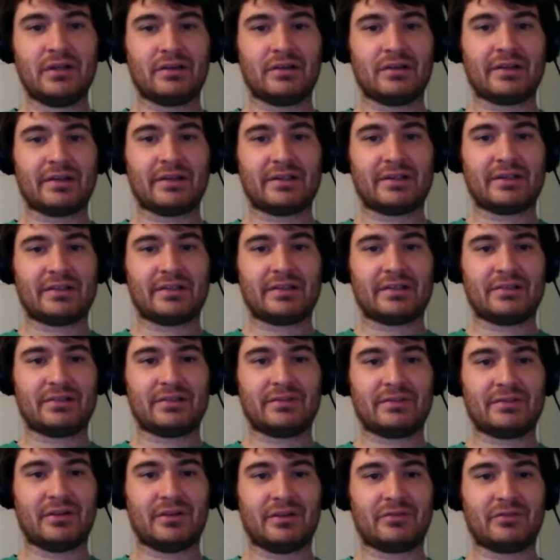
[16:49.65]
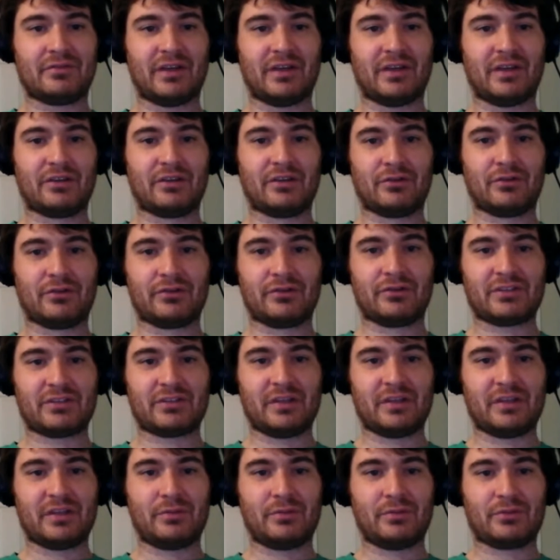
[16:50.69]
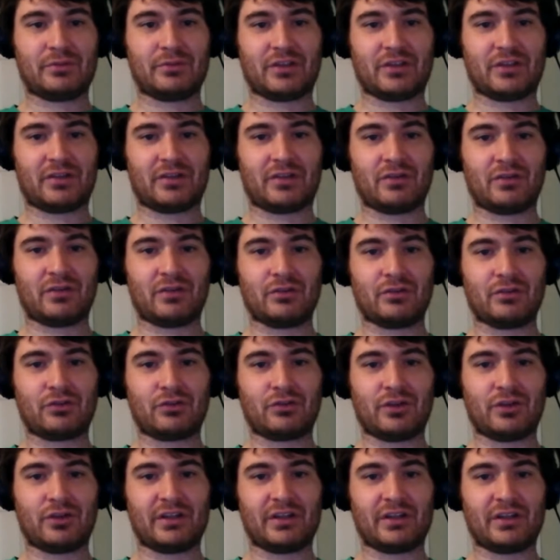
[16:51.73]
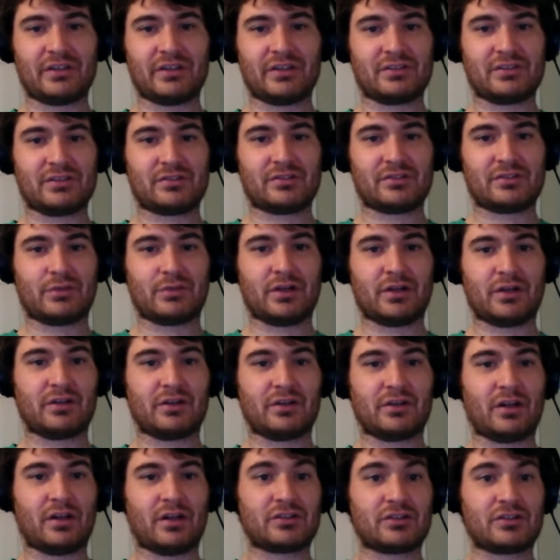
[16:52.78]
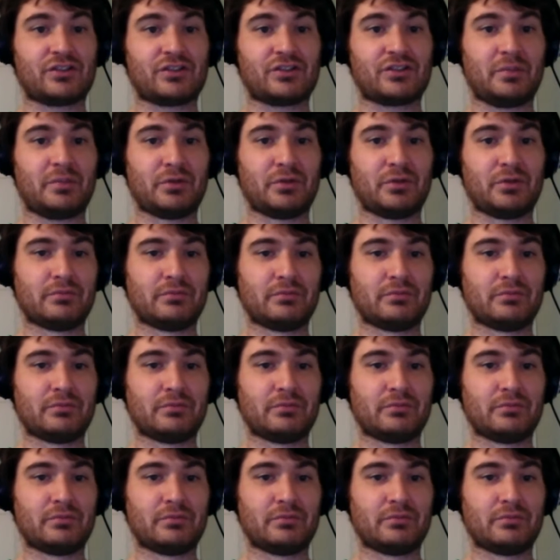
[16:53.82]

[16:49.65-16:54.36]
Like on FanDuel, for example, Jonathan Lucroy is $100 cheaper.